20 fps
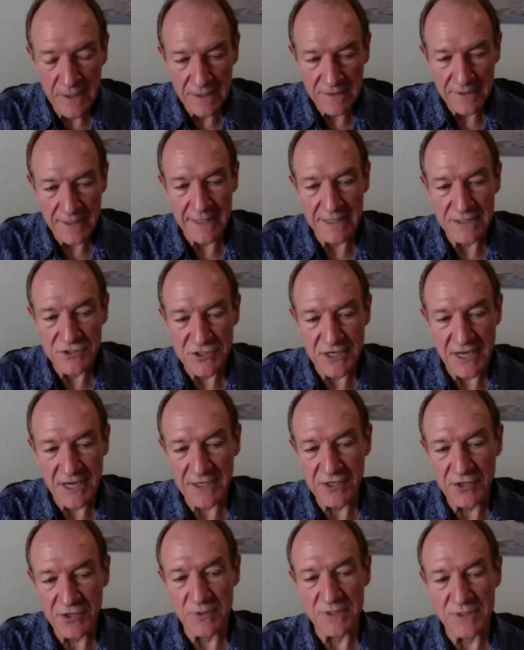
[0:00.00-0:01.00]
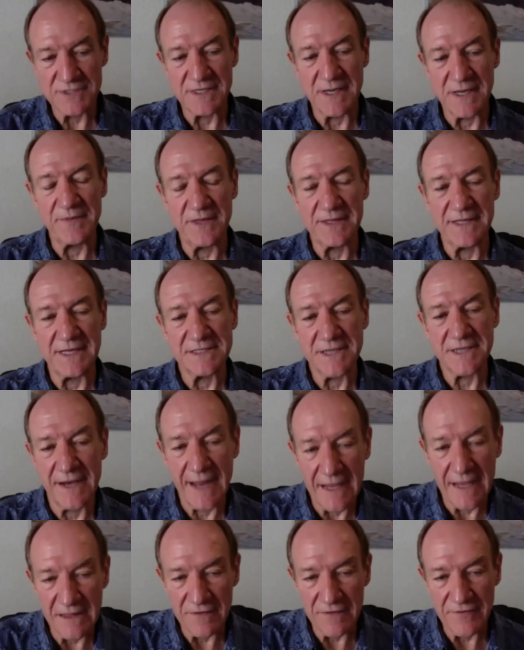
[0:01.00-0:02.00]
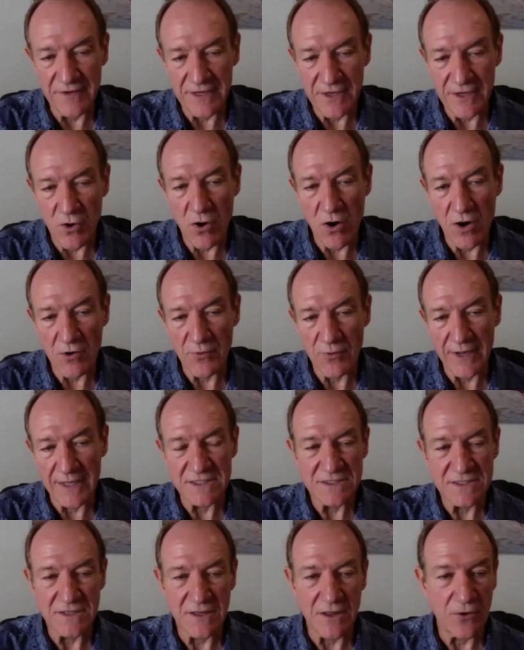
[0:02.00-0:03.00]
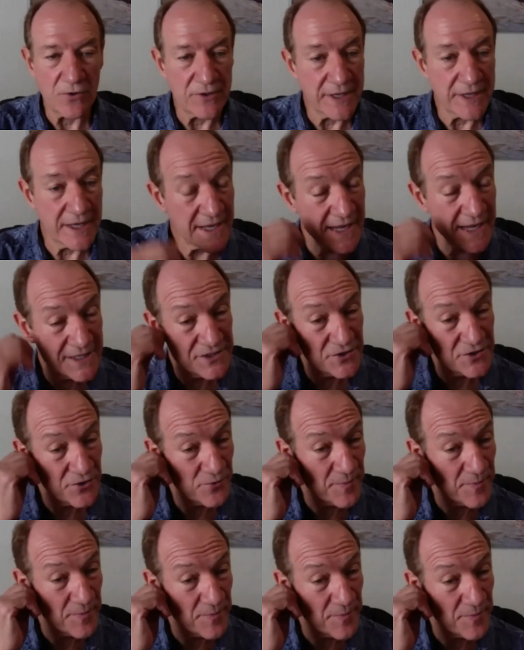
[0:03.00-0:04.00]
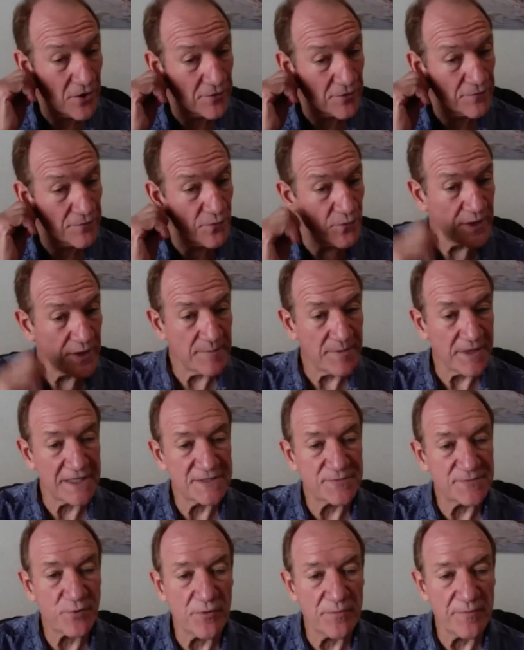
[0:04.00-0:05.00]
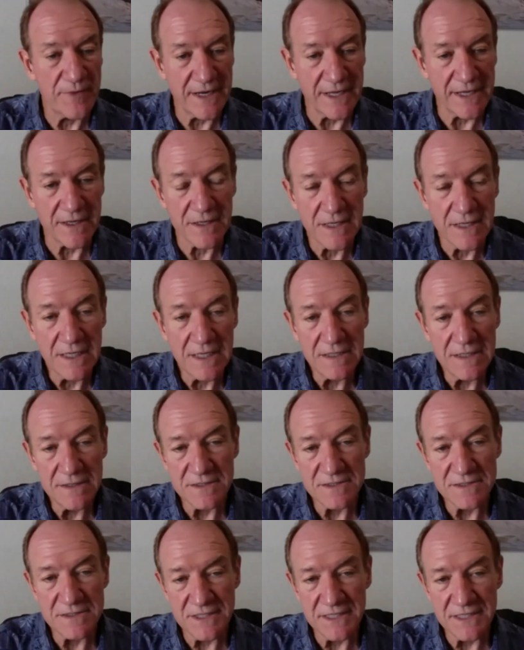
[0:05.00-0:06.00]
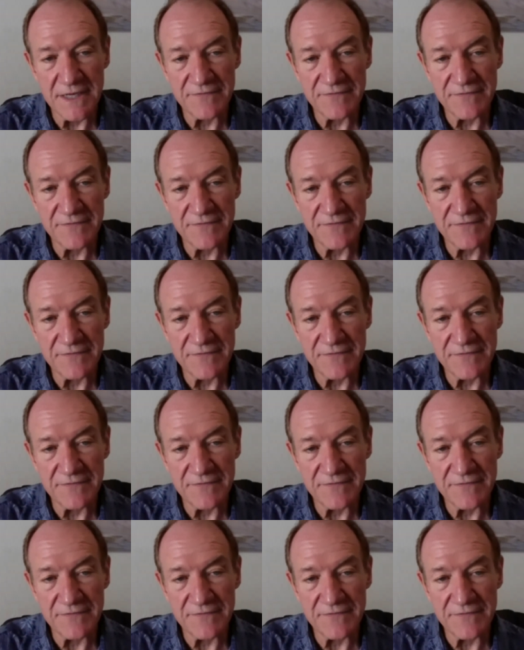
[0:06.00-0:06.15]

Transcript: They inject you with something that's going to elevate your heart rate slowly and get you to about 140 beats per minute to see if